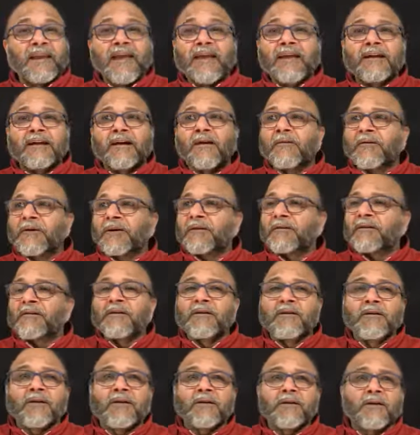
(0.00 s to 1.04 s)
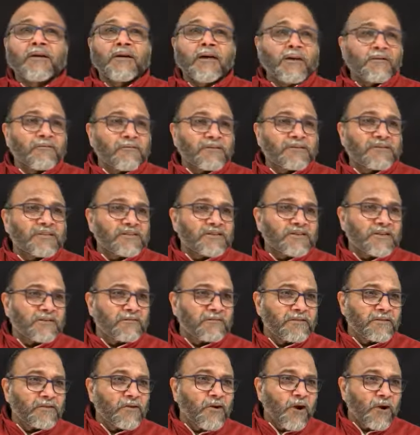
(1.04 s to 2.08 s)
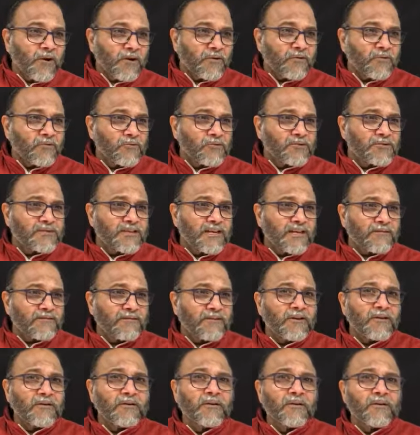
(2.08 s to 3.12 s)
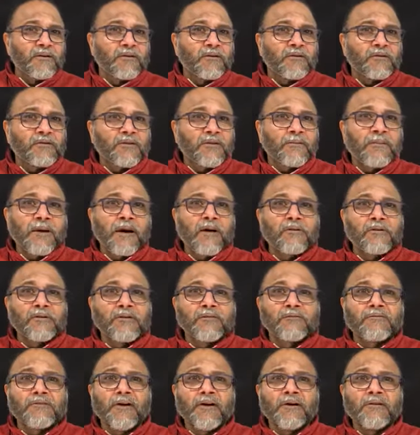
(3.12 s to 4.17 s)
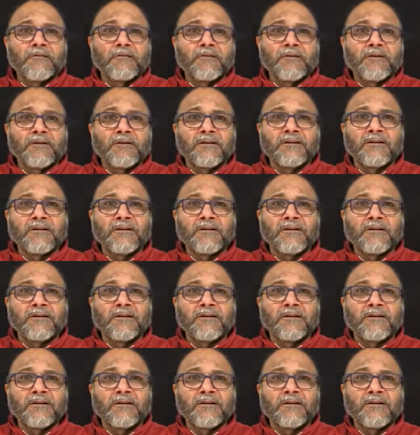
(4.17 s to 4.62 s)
like our conversation with God. Who is that fellow? The power of now?